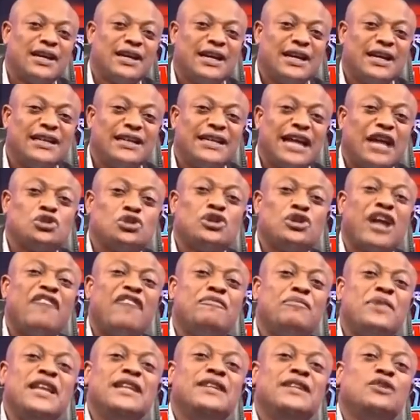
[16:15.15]
And I should
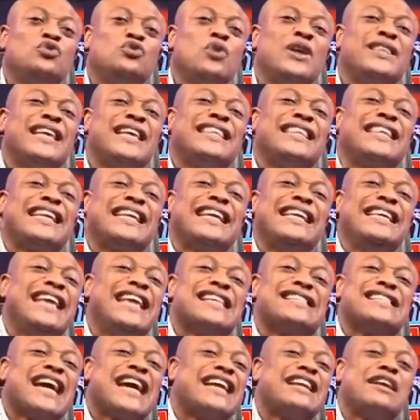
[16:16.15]
have been 23
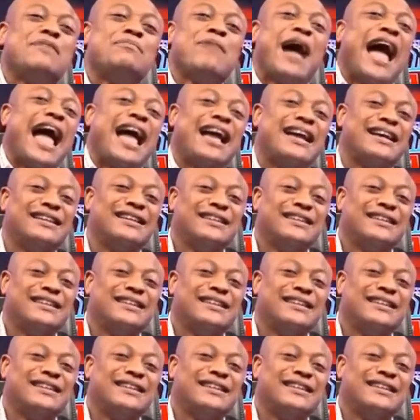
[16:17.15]
years at the bar.